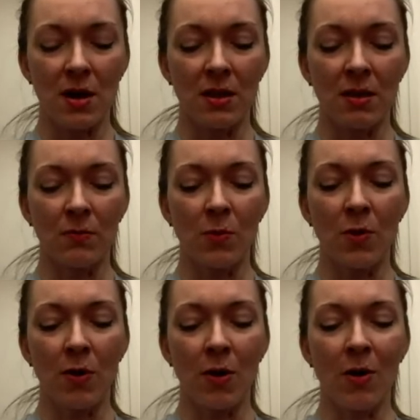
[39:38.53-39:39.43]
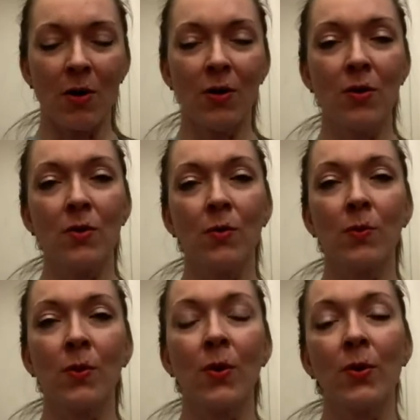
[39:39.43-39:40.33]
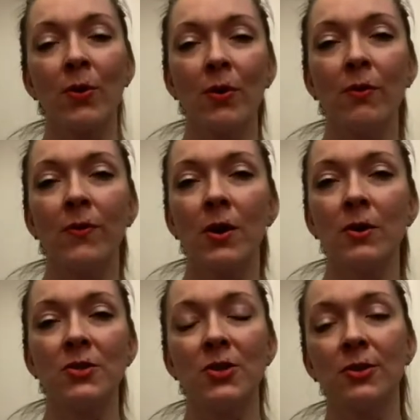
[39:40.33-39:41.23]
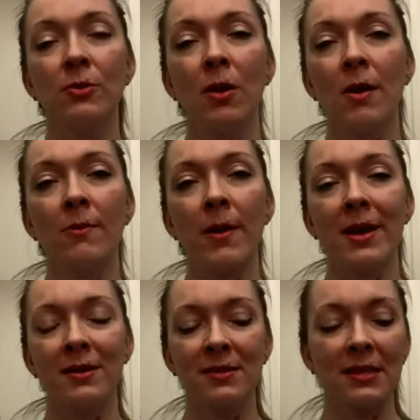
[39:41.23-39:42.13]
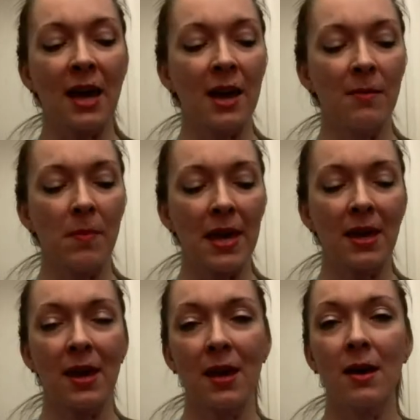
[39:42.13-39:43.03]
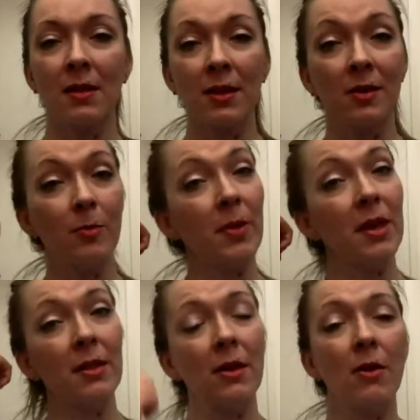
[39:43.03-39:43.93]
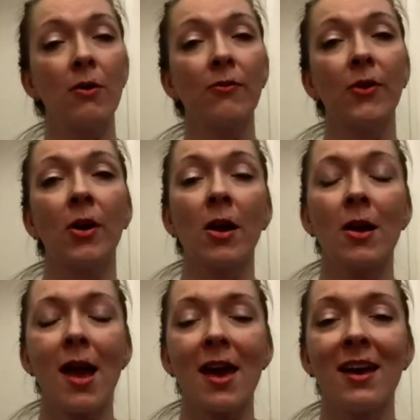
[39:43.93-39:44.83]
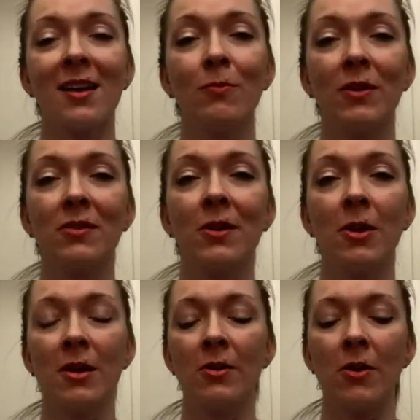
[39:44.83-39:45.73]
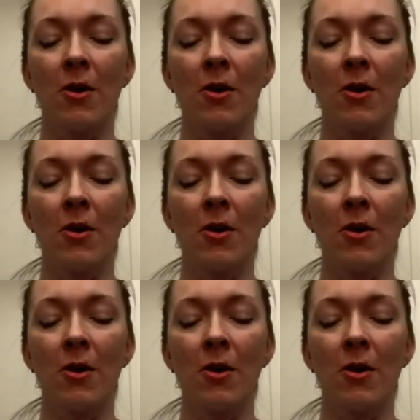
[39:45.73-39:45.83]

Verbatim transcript: And then we'll all roll over to our right side, making a little pillow for our head with our inner